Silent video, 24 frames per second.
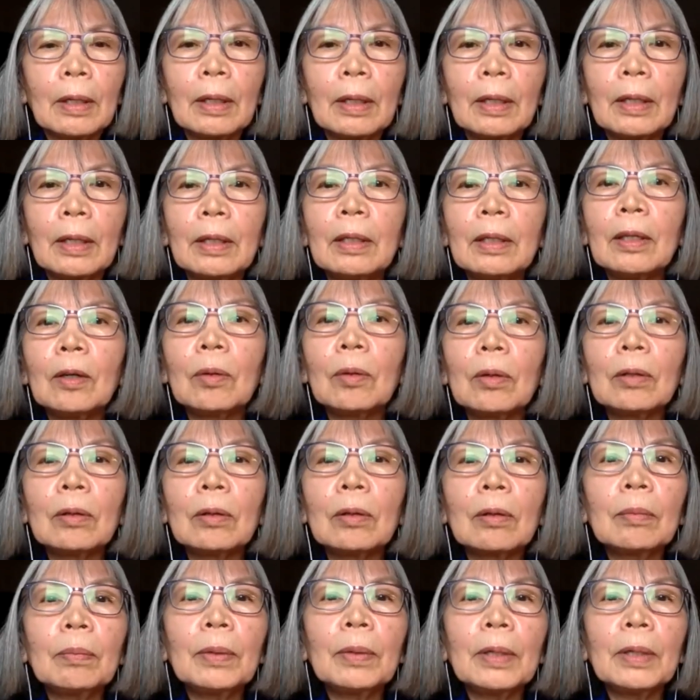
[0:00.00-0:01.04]
Okay, now I'll
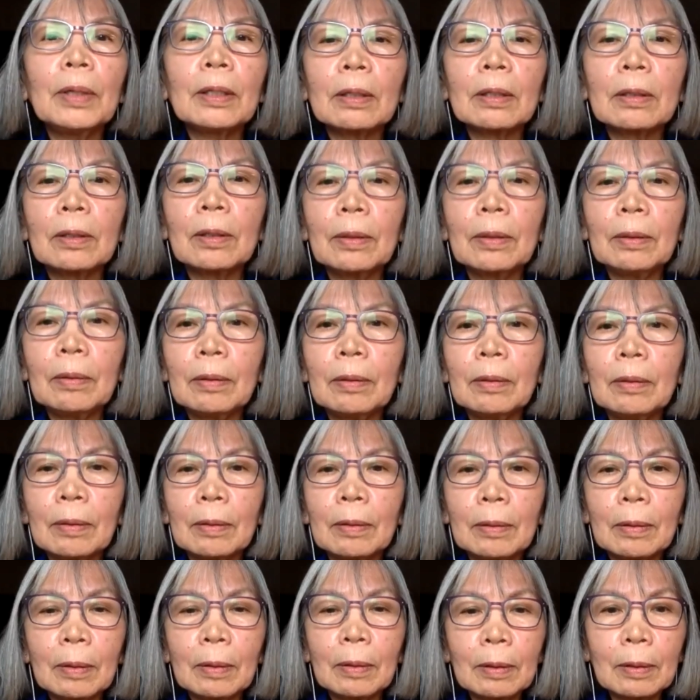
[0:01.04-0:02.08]
go back to
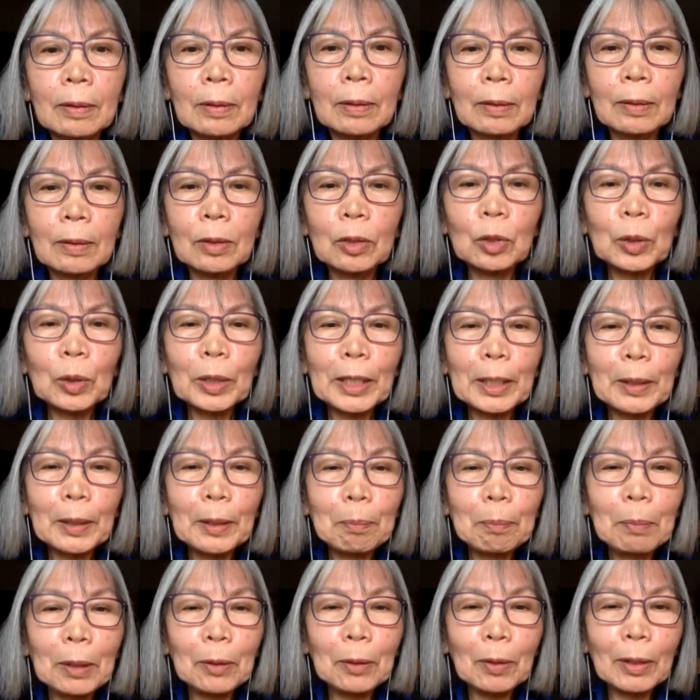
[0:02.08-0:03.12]
Sorry
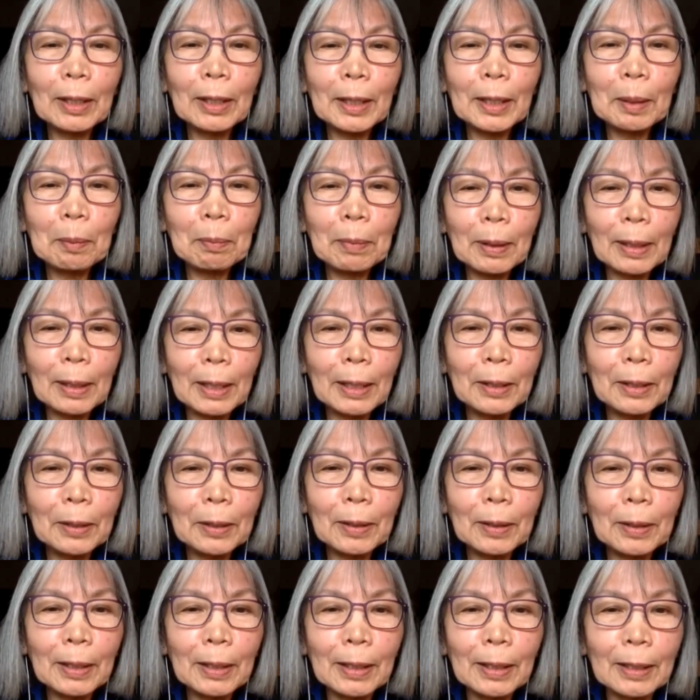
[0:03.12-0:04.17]
about that, but here
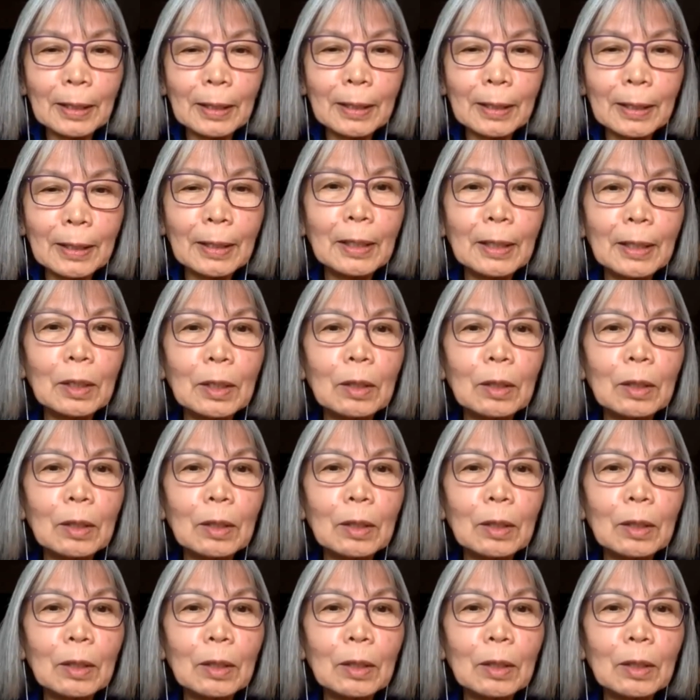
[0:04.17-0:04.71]
it is.